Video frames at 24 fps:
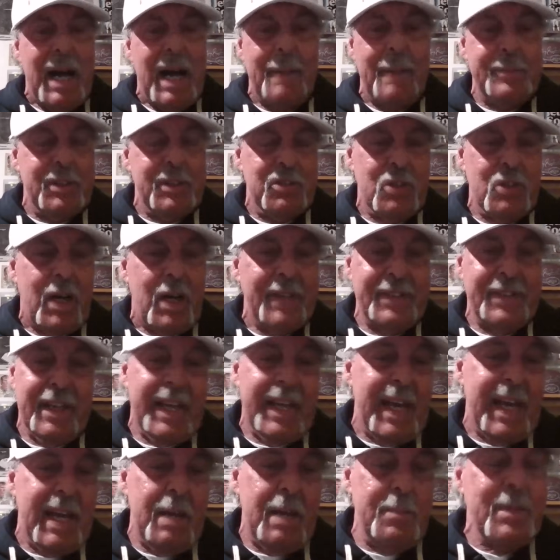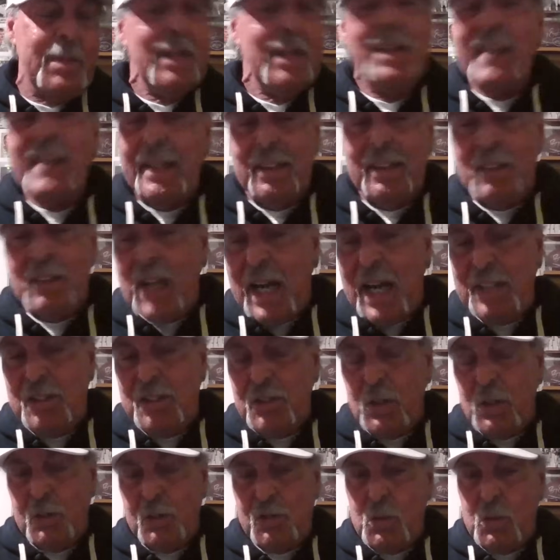to start the game, and the Dodgers
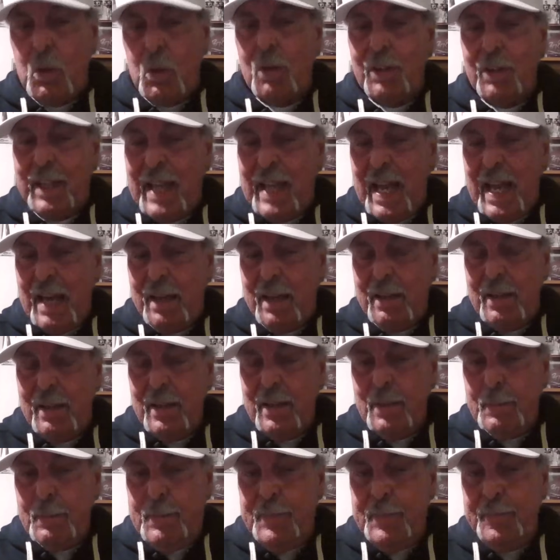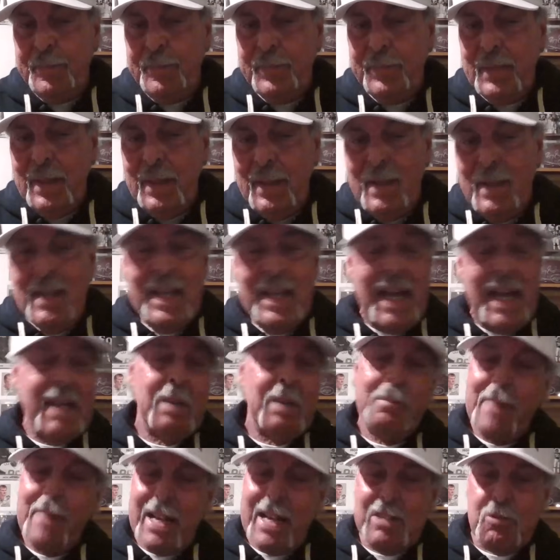don't score again. And the
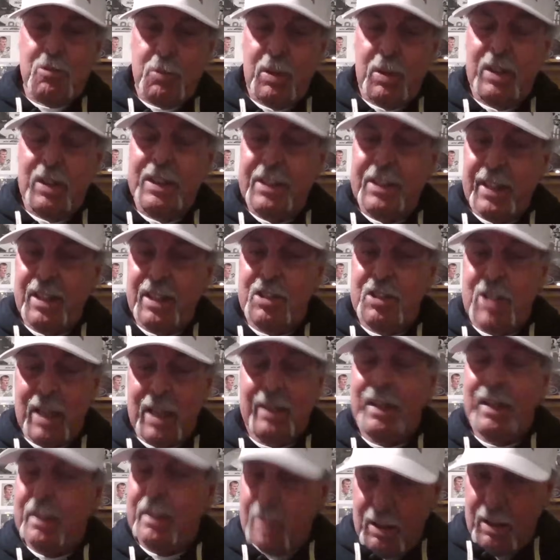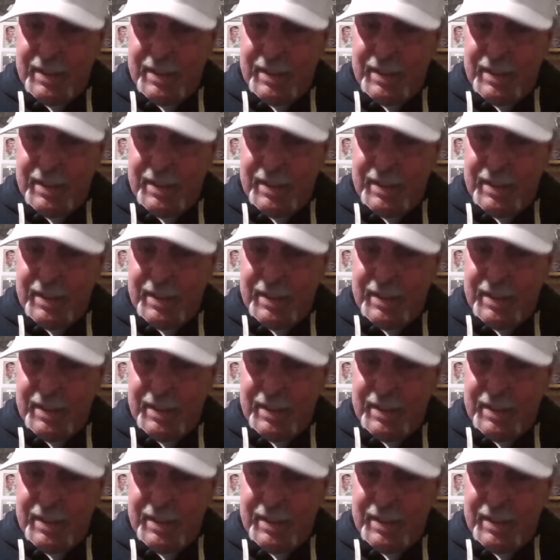Mets really did a job. Look,